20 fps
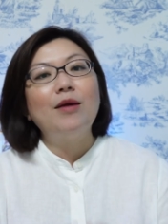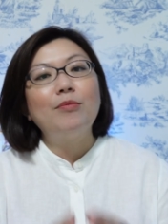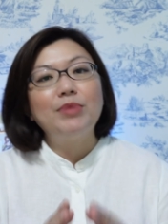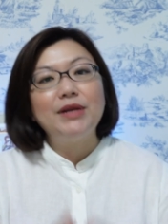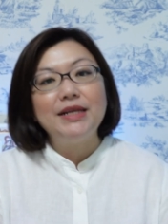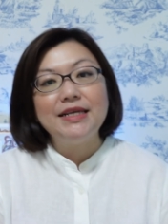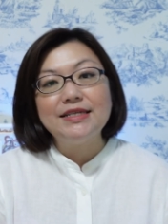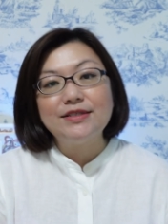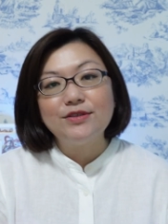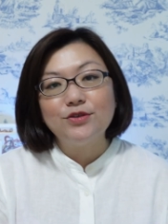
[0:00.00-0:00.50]

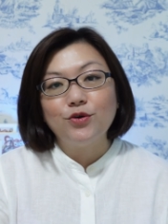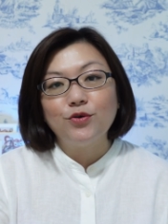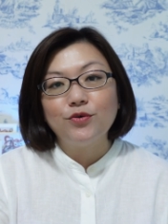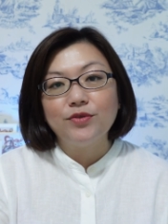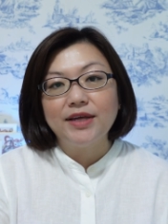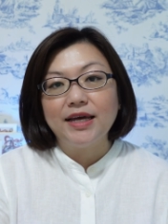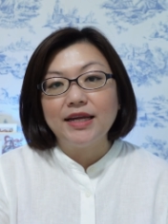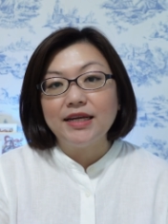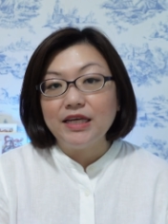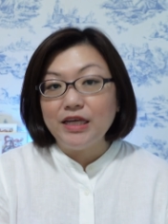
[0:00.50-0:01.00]
Please note
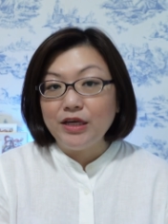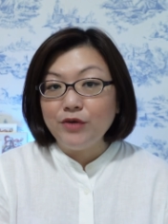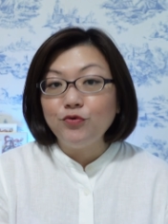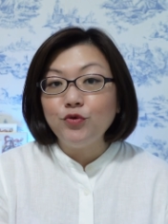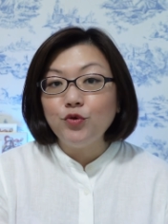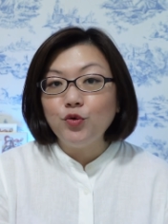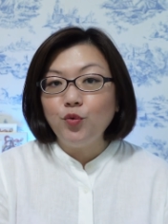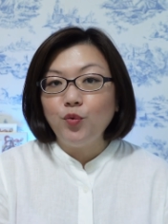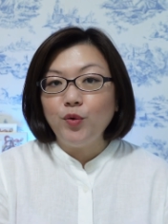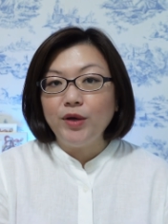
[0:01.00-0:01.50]
that if
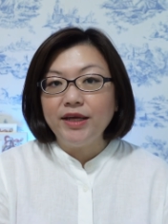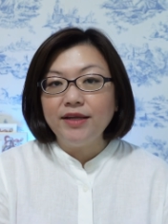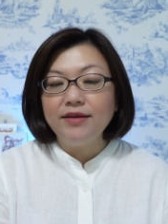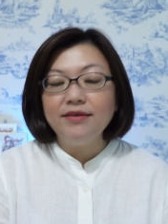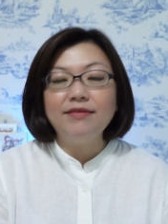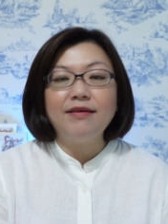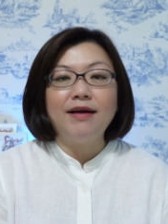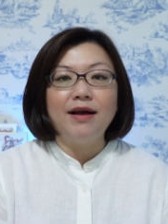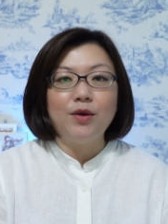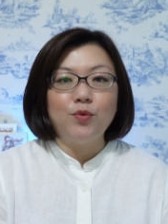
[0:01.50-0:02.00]
you
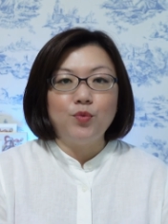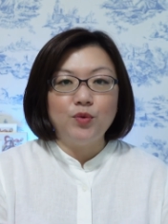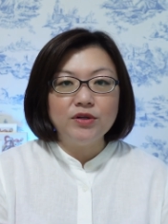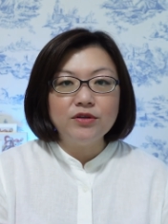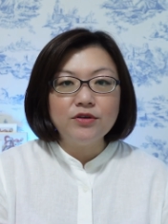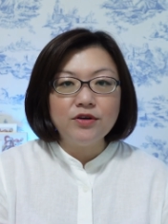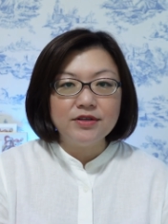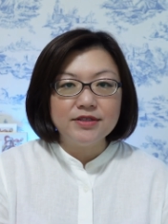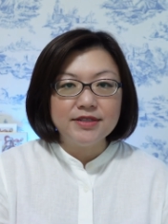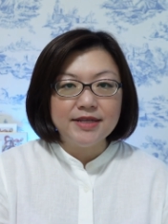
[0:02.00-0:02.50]
win, I will
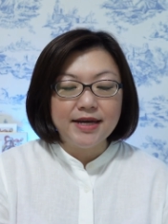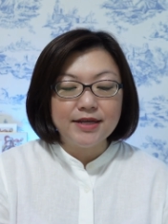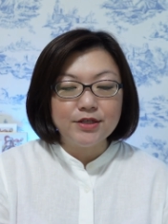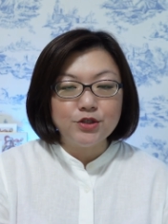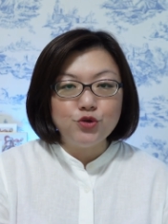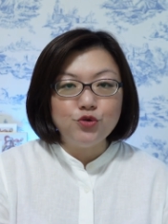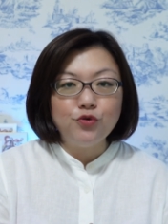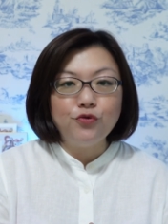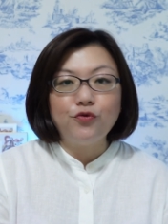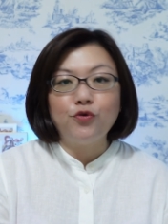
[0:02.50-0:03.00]
contact
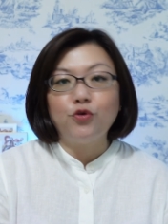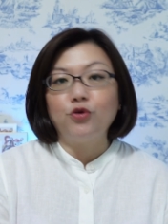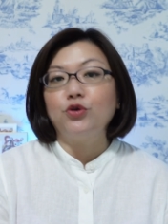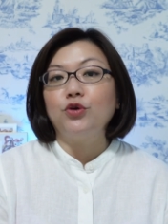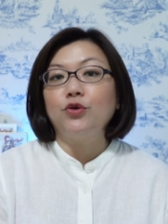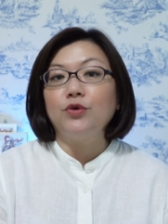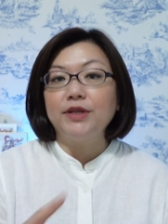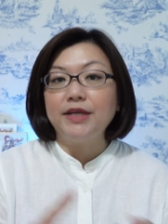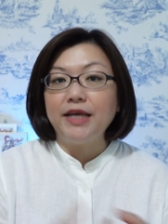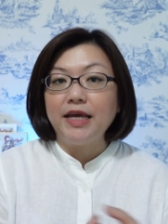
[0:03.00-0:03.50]
you for
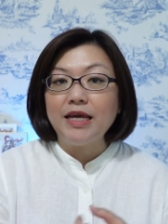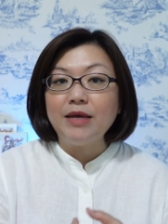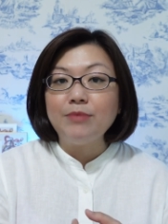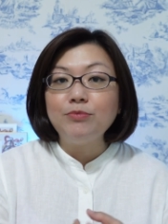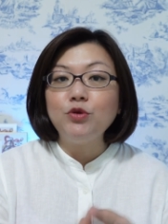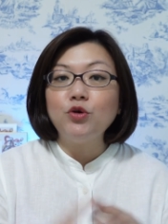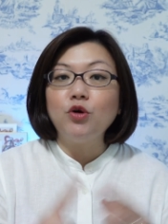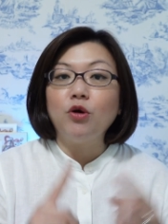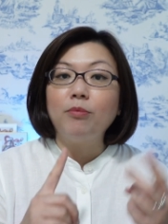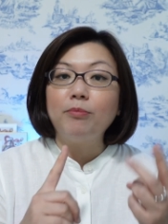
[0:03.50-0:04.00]
your
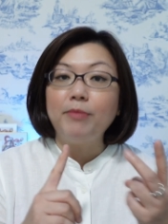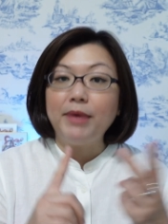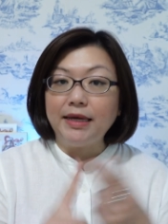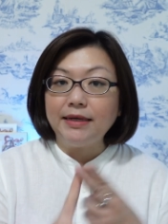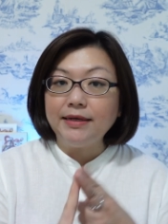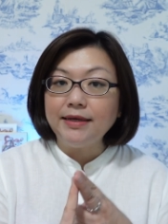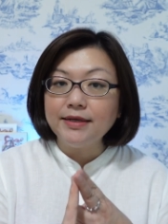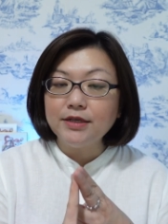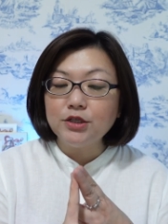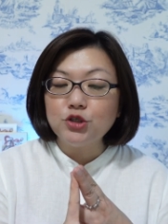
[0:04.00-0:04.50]
name, your
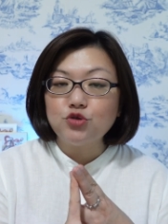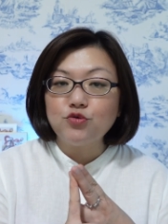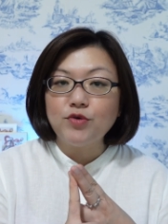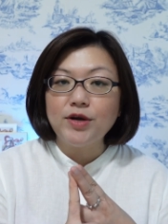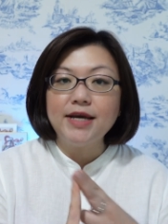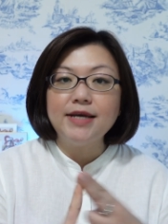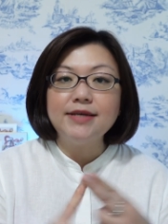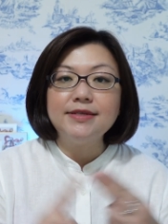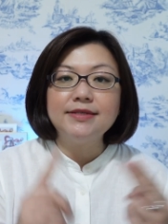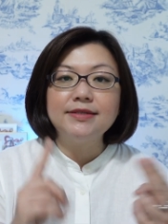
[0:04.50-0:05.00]
mailing
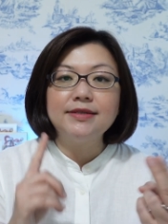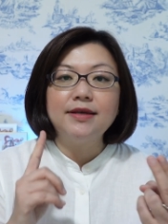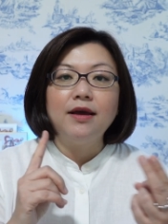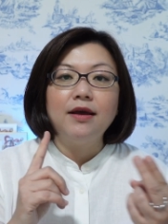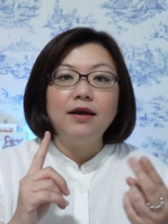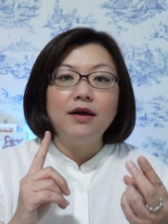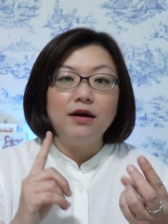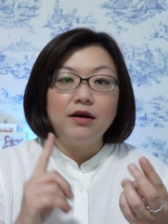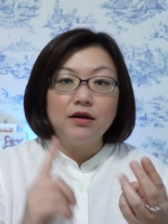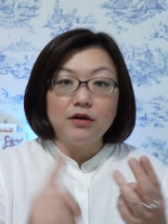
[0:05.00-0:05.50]
address,
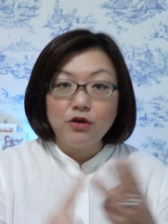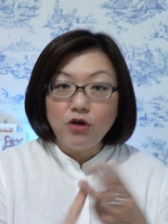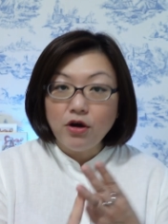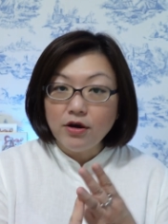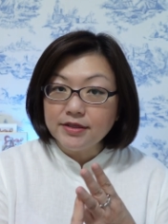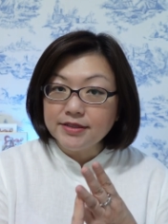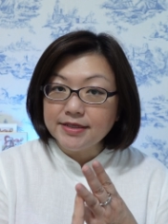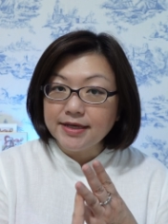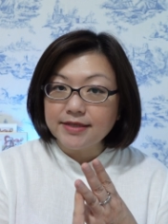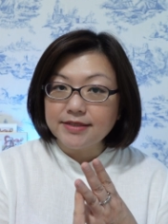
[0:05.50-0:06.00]
a
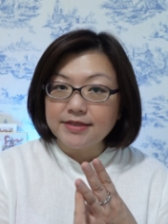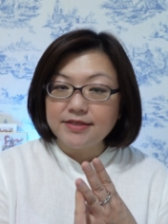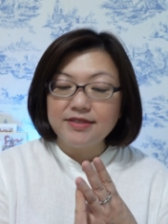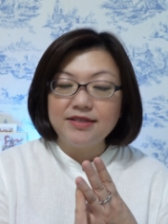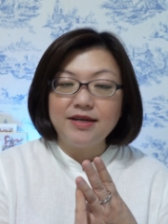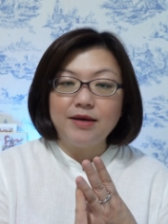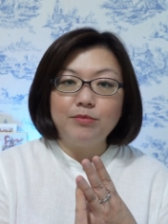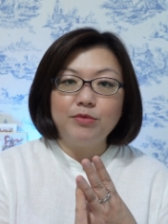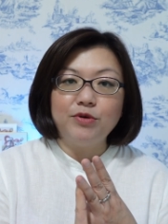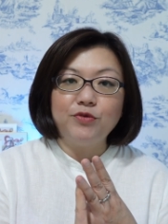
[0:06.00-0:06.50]
contact
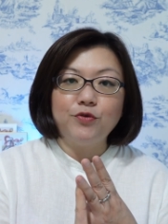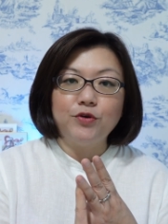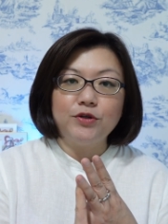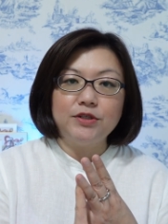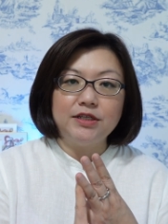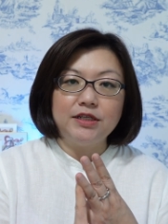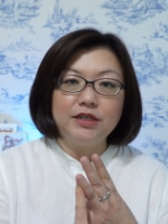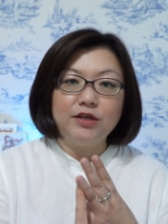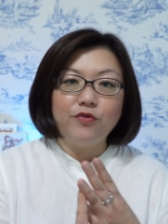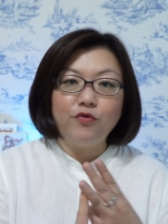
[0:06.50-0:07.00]
number for
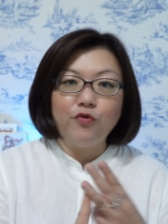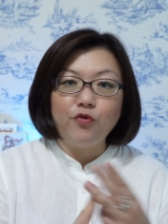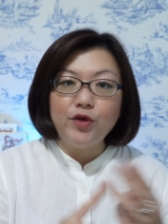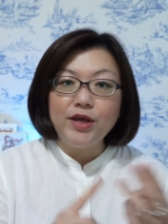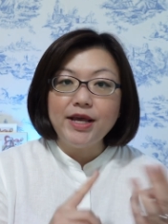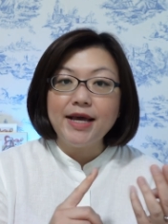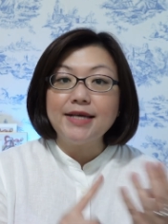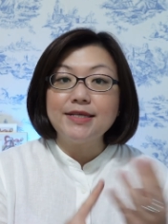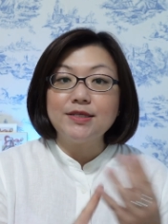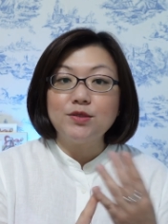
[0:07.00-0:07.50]

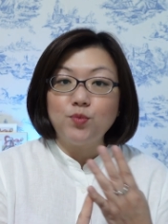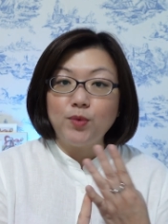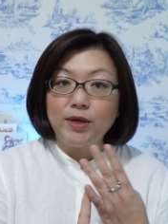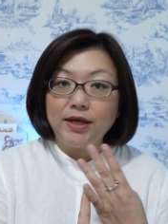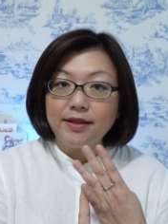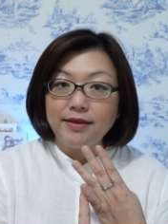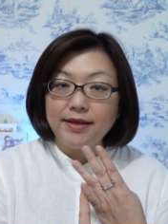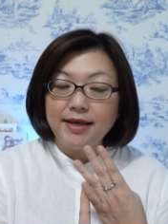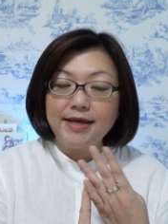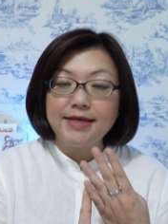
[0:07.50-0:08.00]
delivery, as
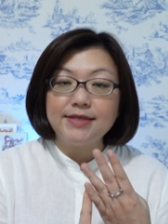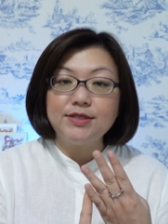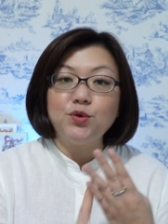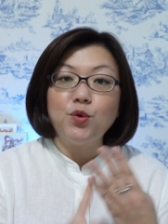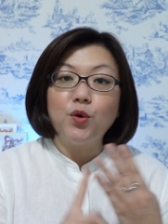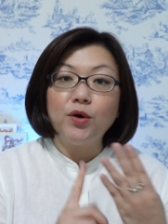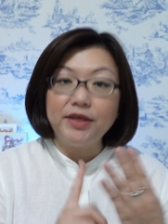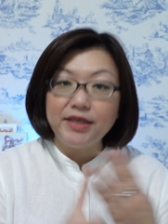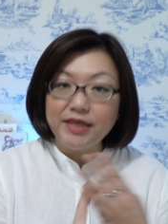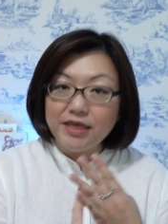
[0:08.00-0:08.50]
well as
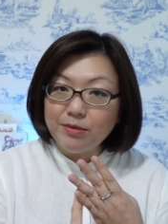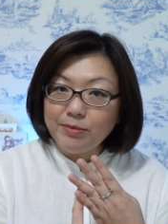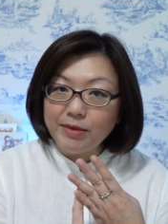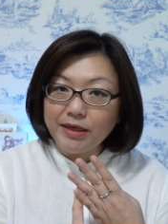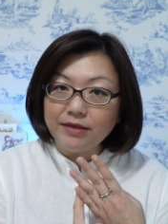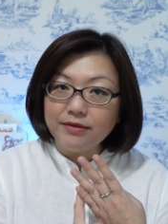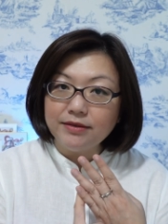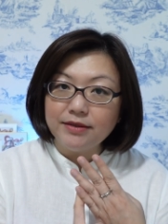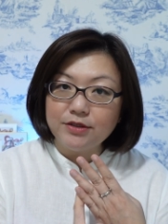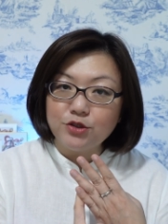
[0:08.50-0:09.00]
your
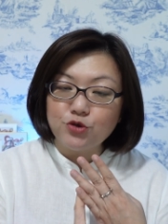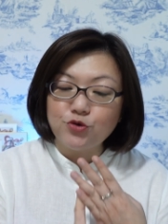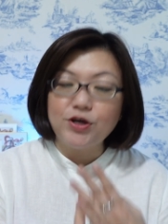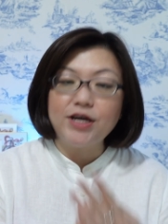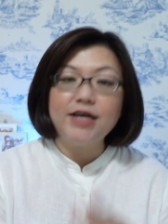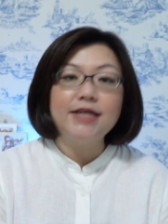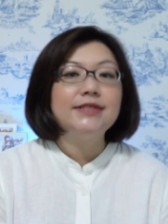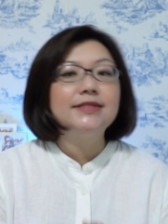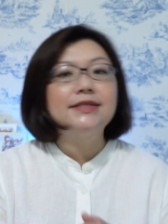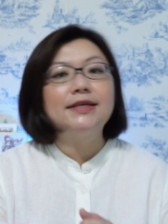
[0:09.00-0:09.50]
email
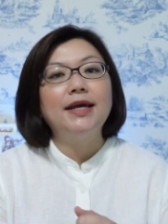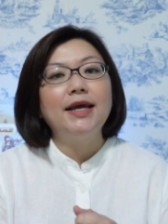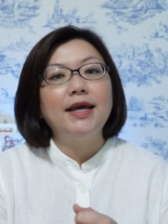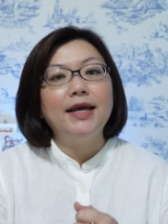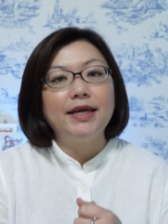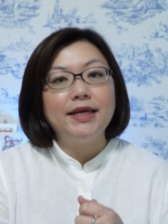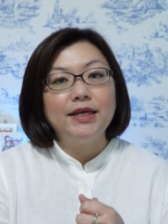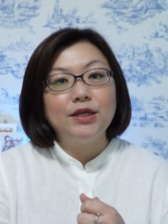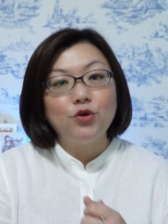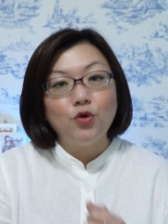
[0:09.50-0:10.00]
address
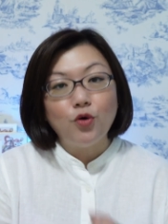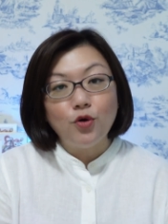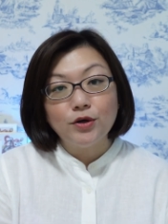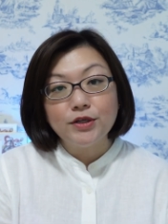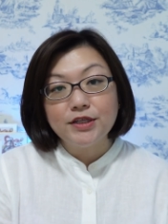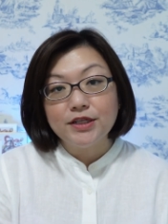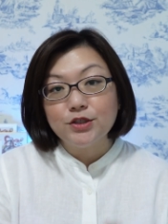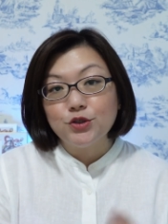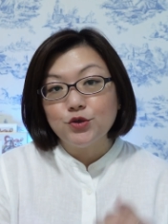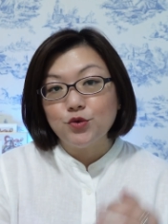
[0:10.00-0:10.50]
in
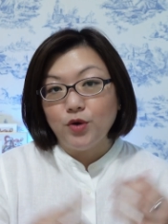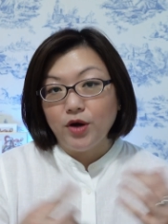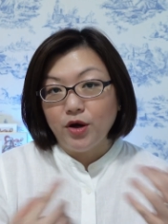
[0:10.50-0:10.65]
order to